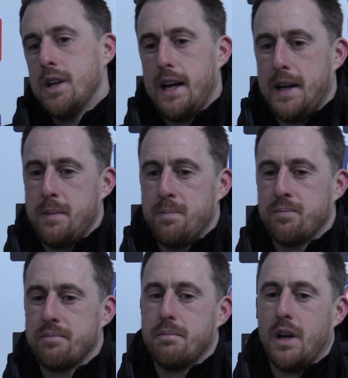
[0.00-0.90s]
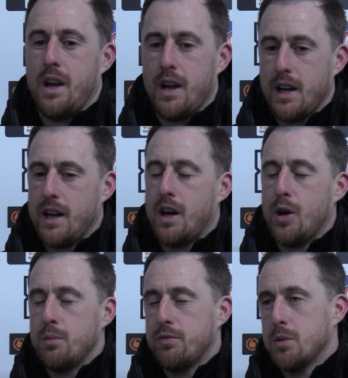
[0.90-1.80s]
but luckily our
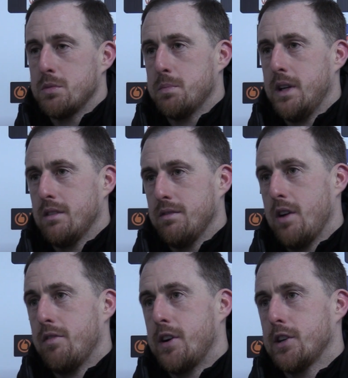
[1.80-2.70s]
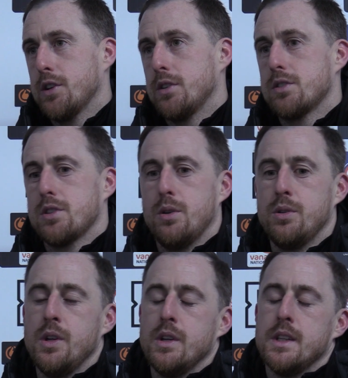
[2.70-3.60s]
home form has been very, very good. So